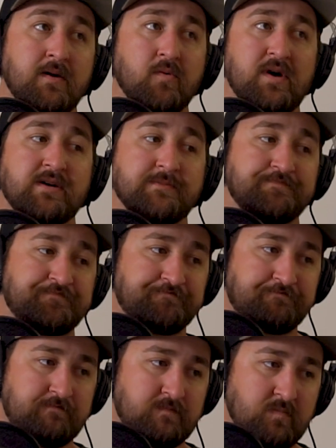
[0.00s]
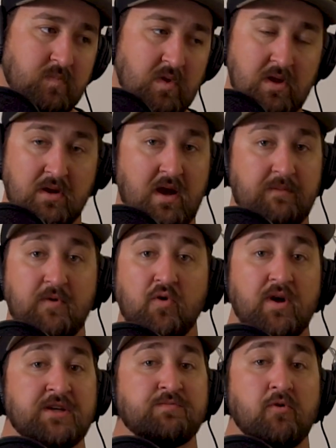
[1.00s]
Well, I'm
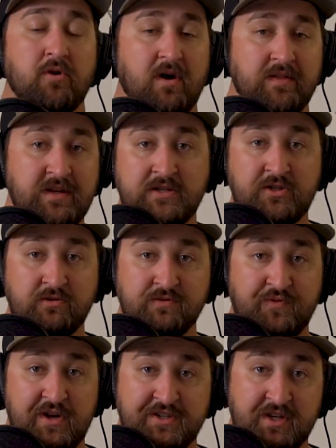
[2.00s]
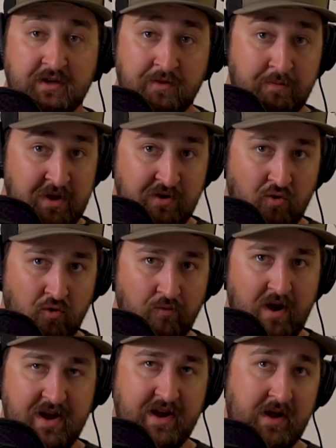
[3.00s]
no expert on the issues facing the big hole
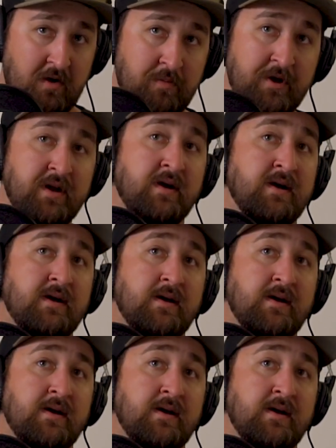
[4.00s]
right now, but